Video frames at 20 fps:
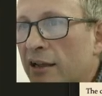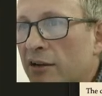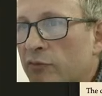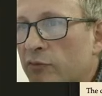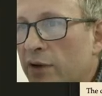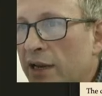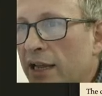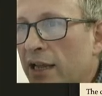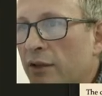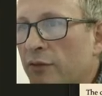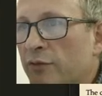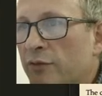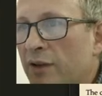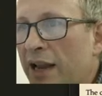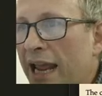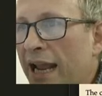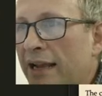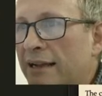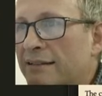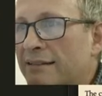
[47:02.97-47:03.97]
Rear
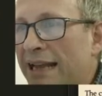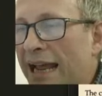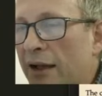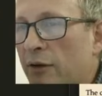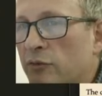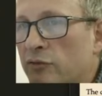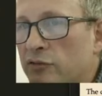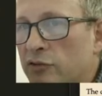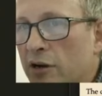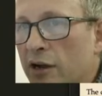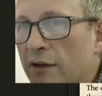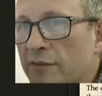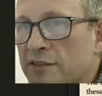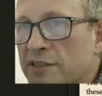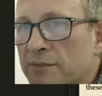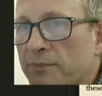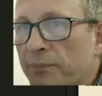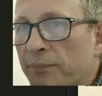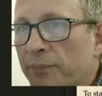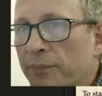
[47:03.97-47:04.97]
Flank Downdrafts.